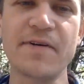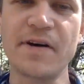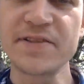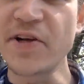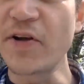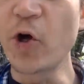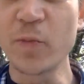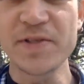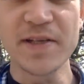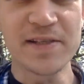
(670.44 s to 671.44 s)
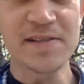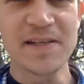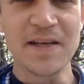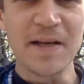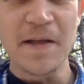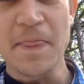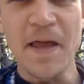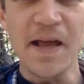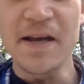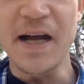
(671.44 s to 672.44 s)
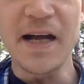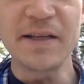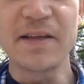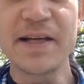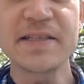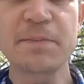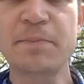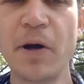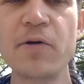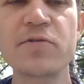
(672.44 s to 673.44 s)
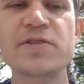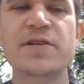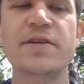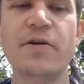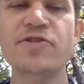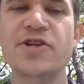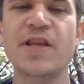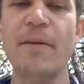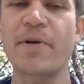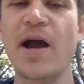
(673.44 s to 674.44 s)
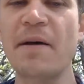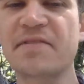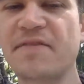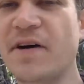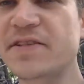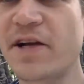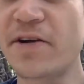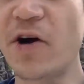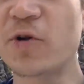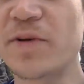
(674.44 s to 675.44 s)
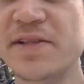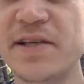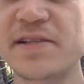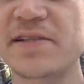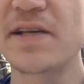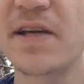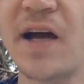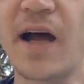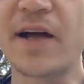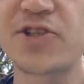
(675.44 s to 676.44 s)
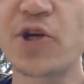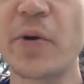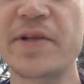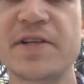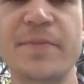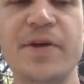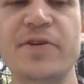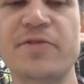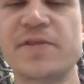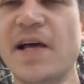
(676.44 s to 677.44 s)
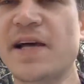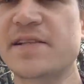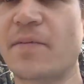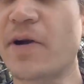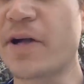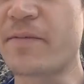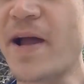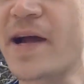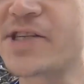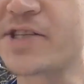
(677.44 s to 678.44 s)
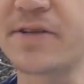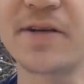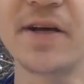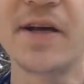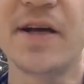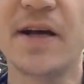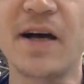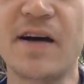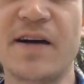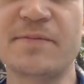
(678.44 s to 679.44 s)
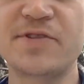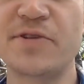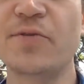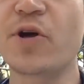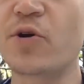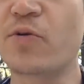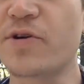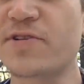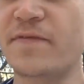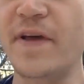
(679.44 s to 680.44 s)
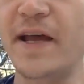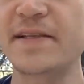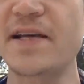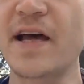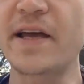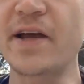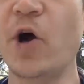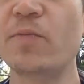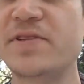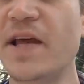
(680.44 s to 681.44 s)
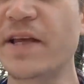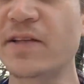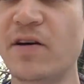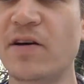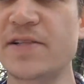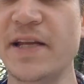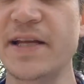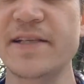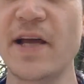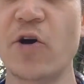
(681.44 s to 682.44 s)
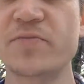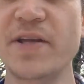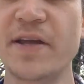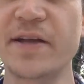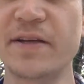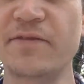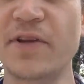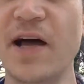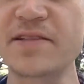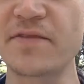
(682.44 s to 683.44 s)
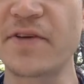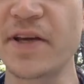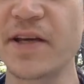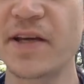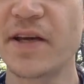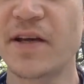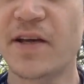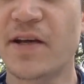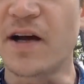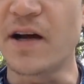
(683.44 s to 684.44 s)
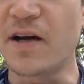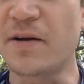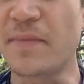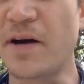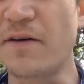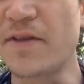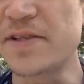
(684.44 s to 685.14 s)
voluntary homelessness, and I'd like to pose the notion that perhaps a voluntary homelessness choice could be used as a market reaction to the course of anti-homesteading laws and anti-homesteading philosophy of the